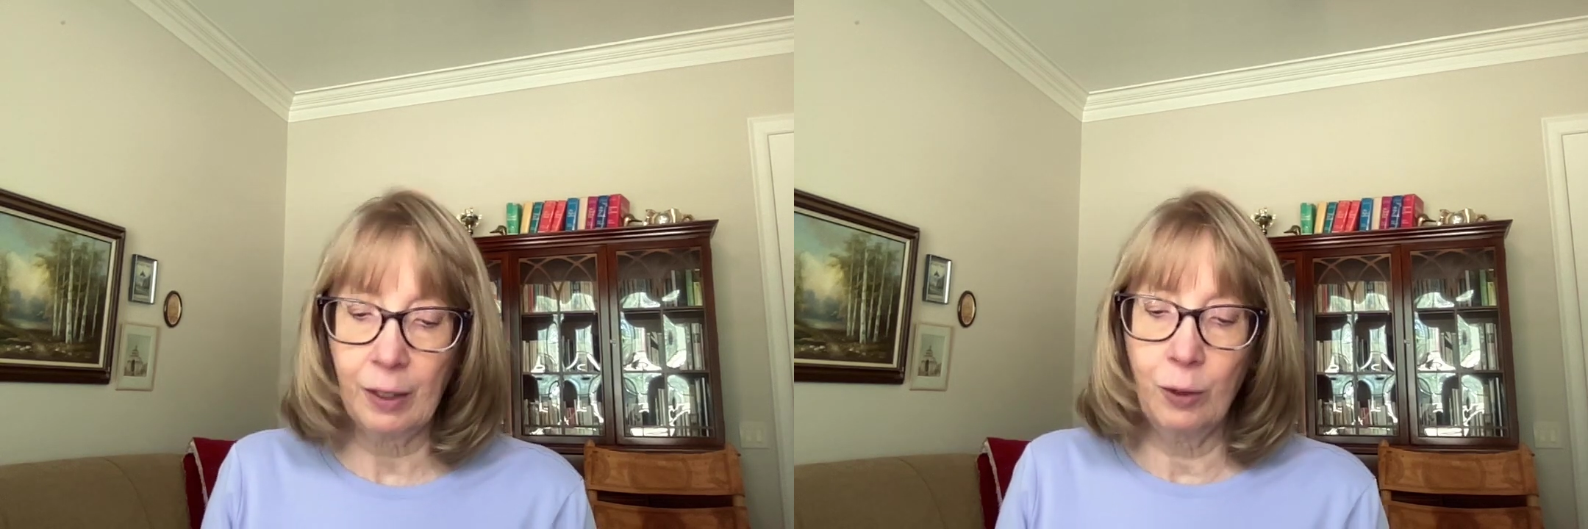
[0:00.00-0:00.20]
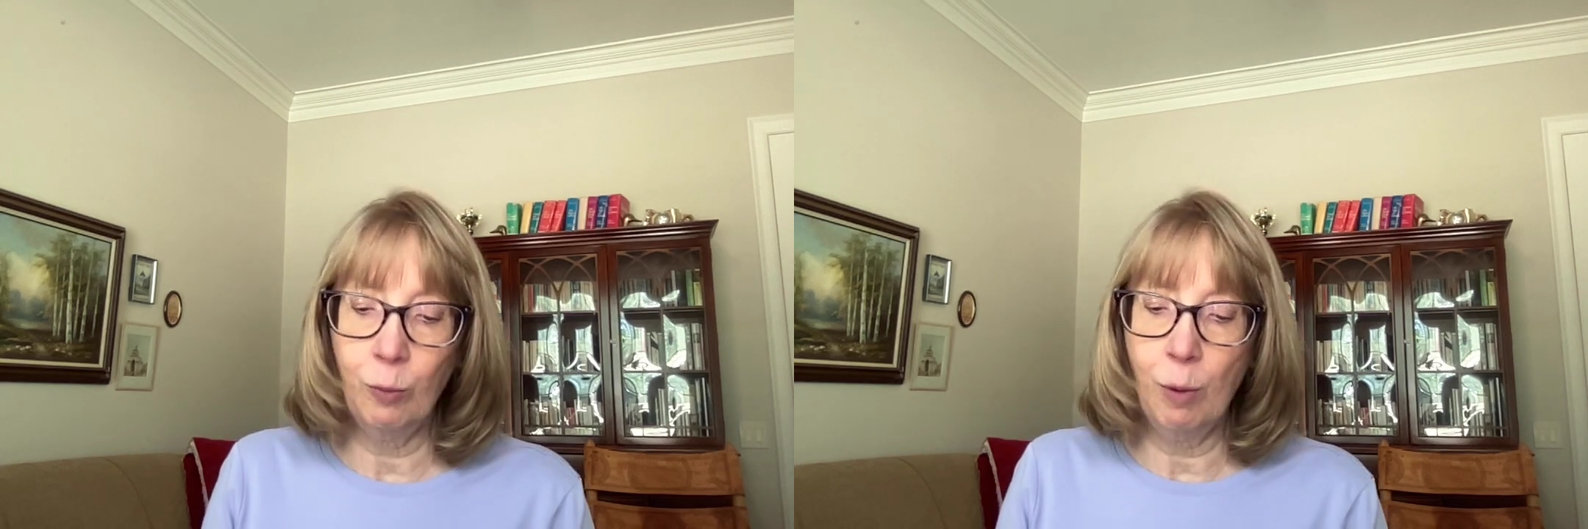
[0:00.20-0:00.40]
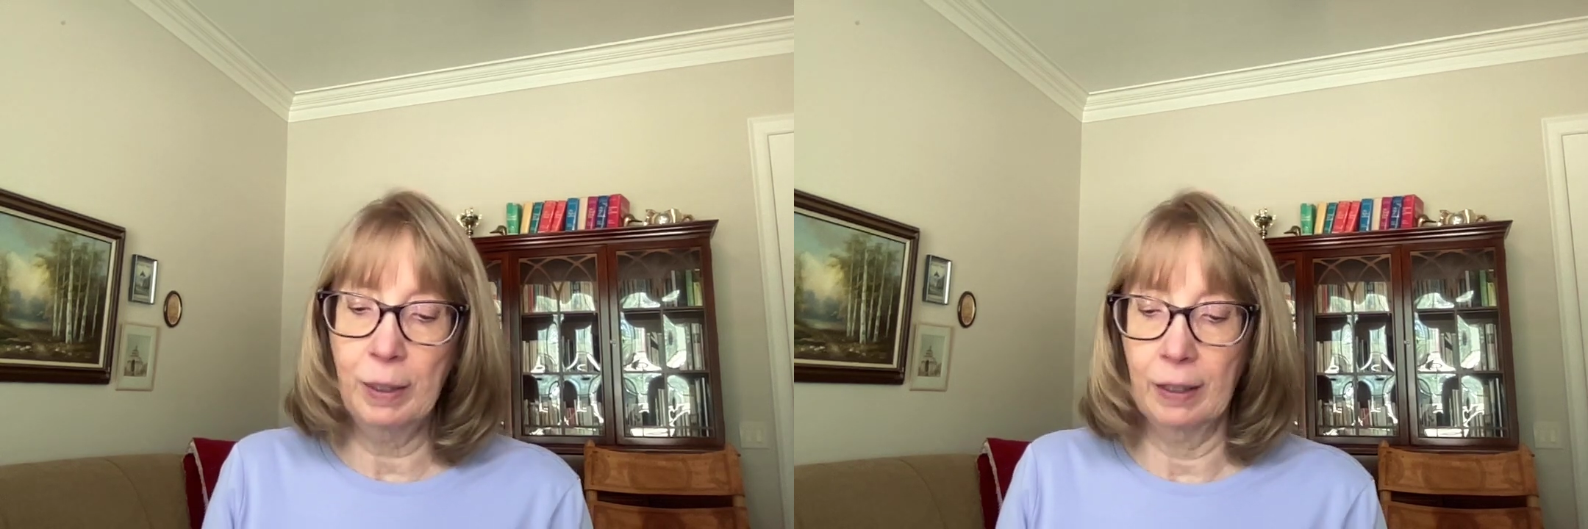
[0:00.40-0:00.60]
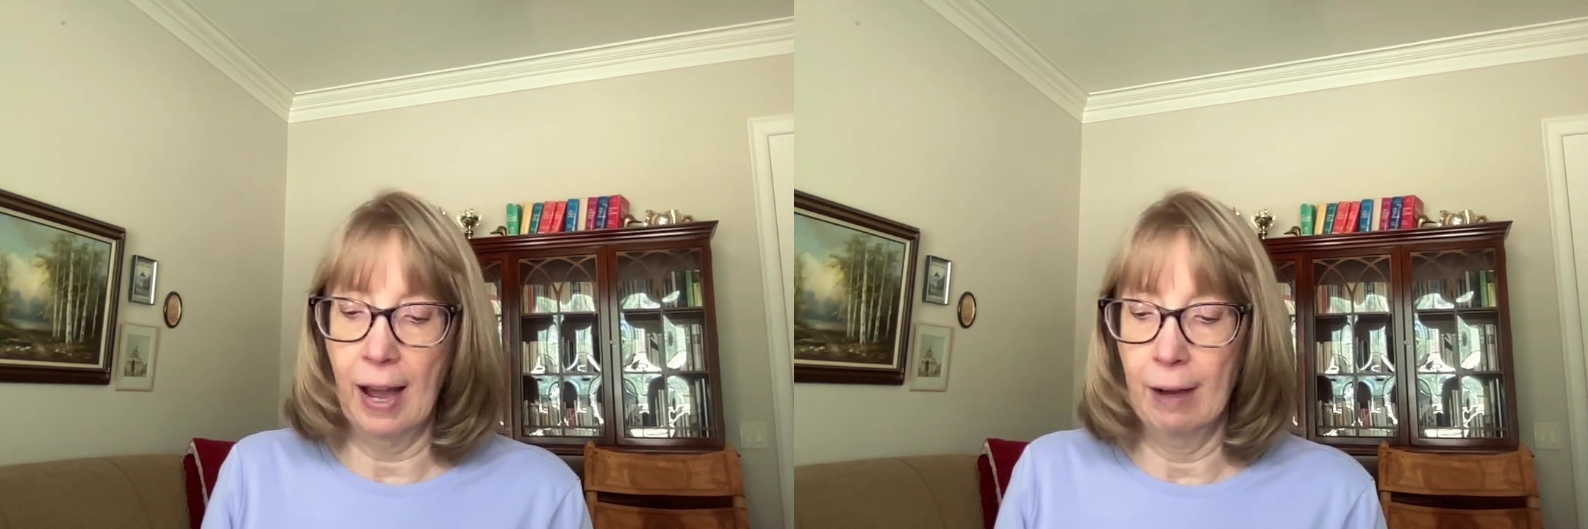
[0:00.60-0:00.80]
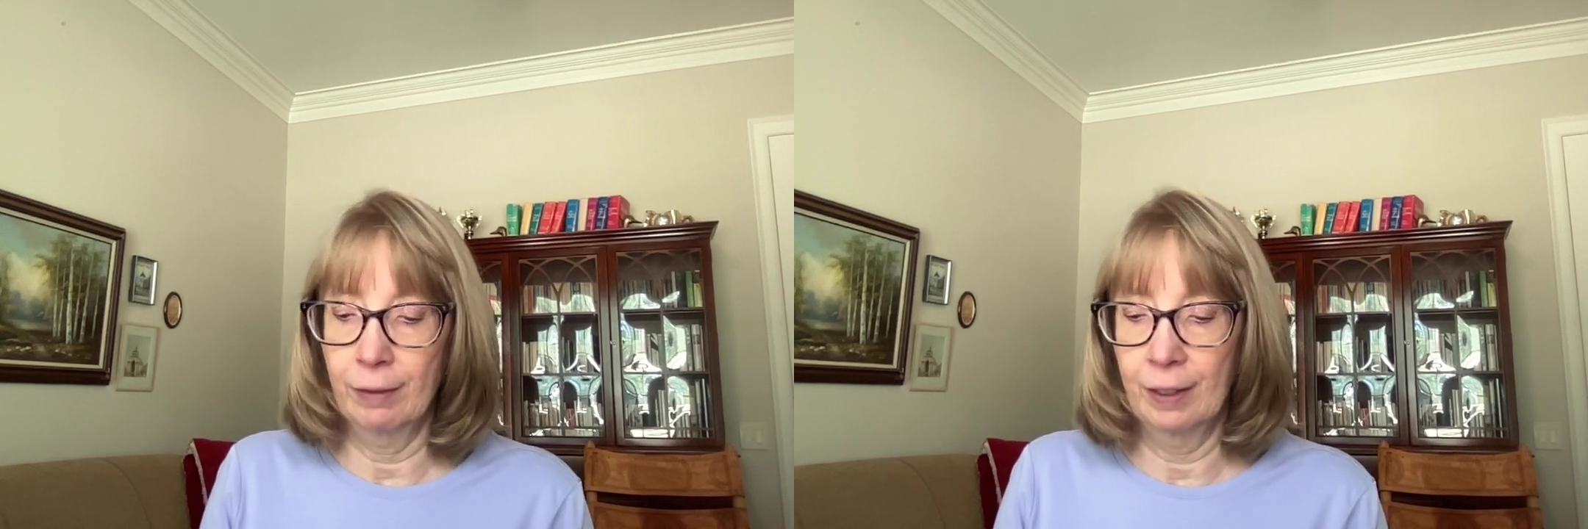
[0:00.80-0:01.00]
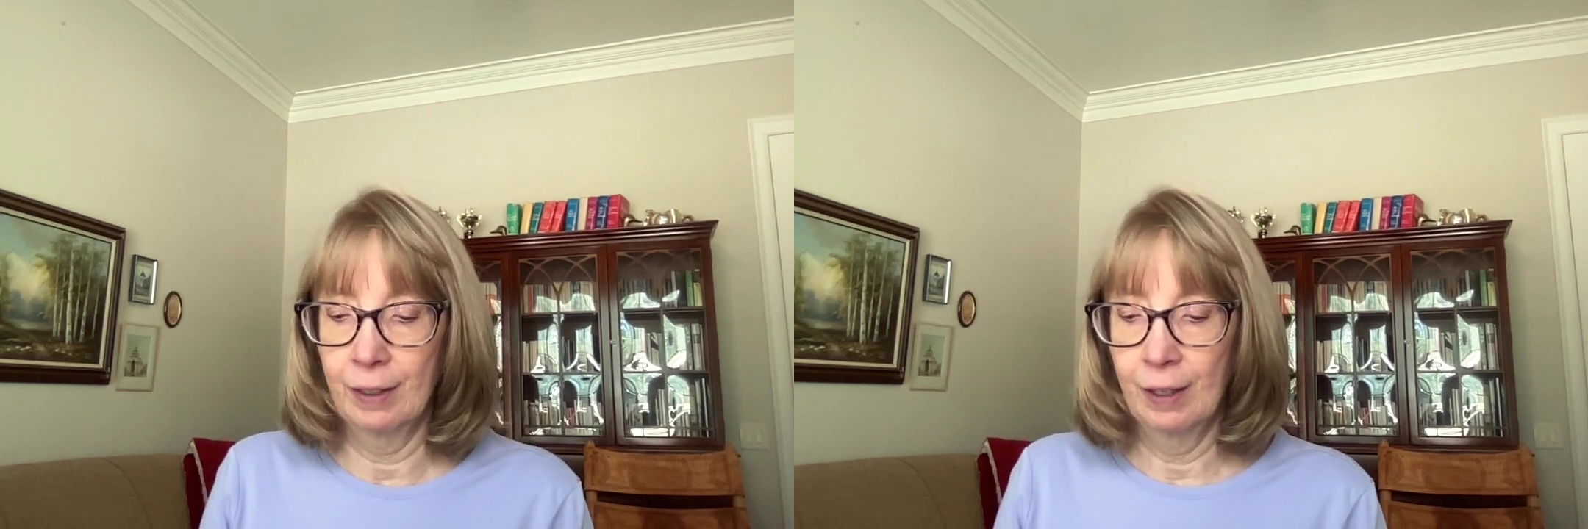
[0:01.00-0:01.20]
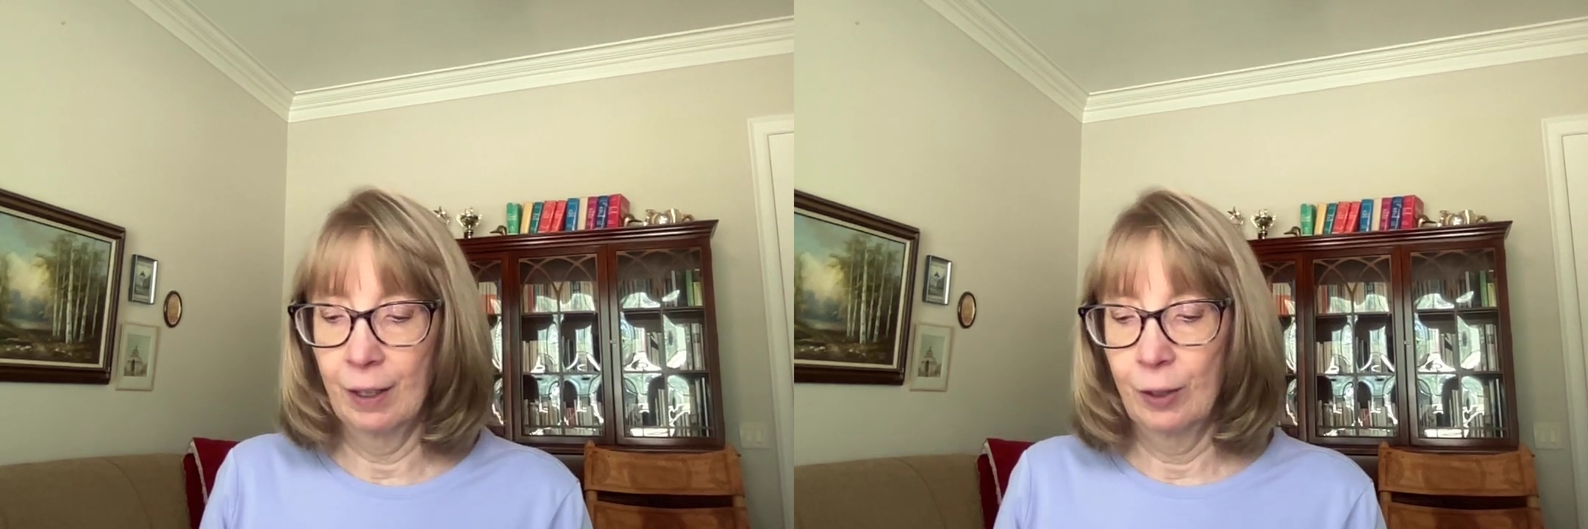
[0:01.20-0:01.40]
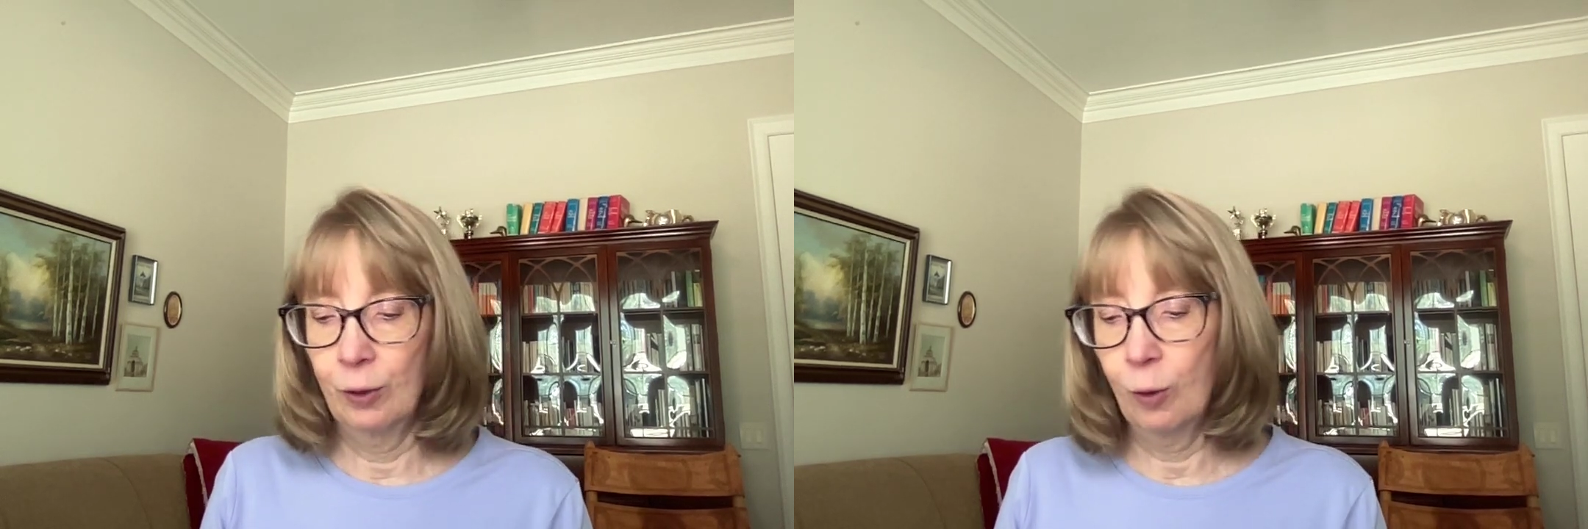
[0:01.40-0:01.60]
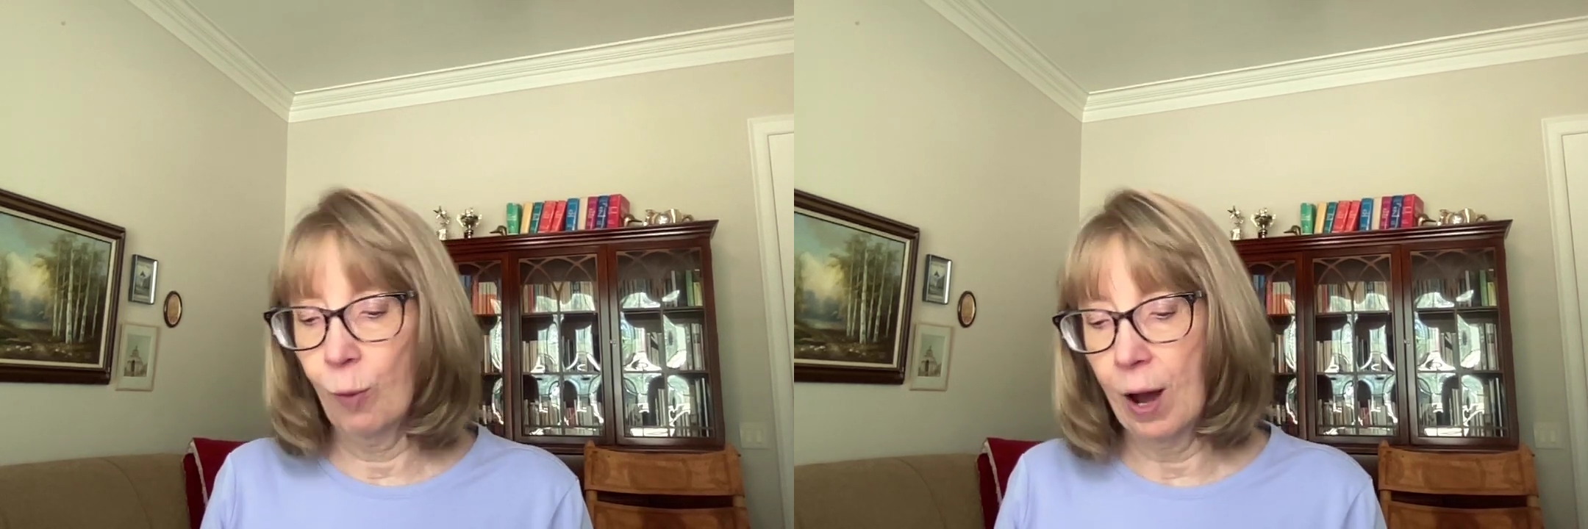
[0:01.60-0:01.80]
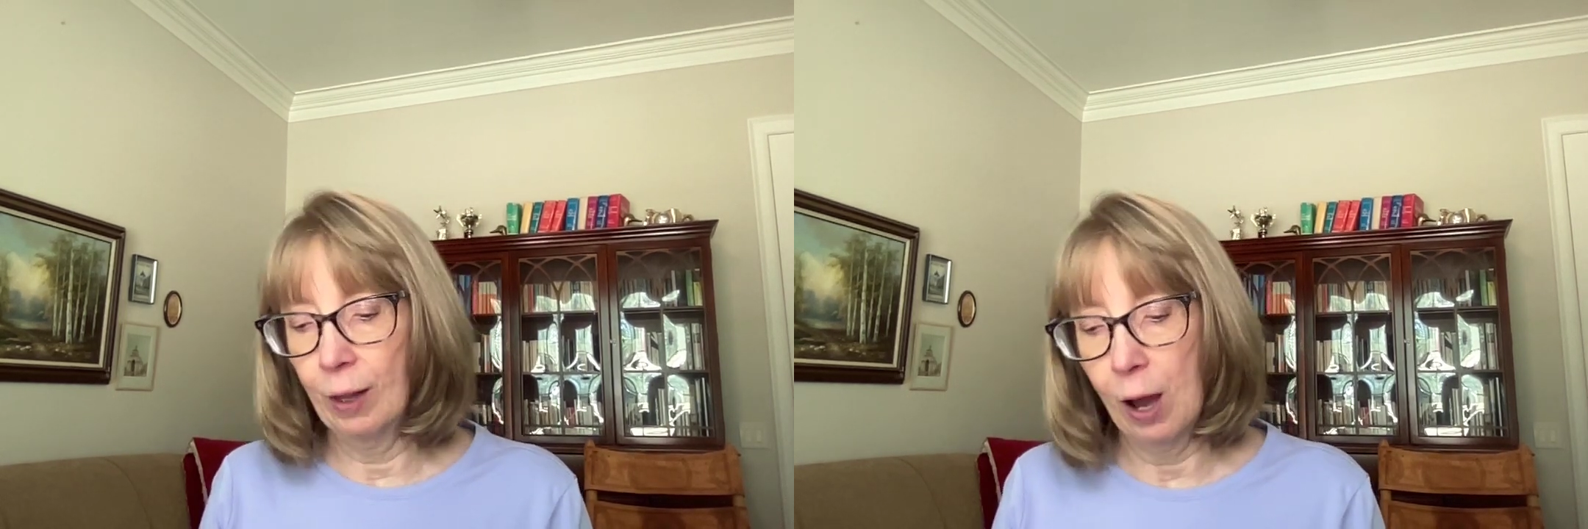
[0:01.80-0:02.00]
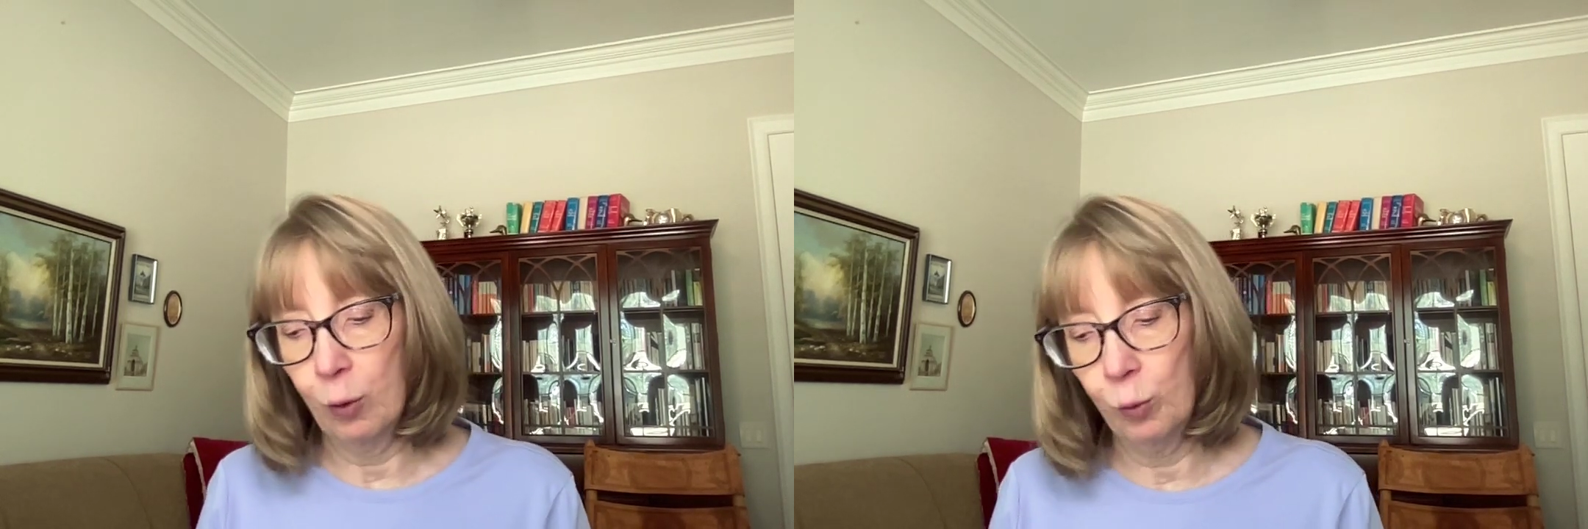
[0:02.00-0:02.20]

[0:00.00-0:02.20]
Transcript: The woman laughed. No, Walla,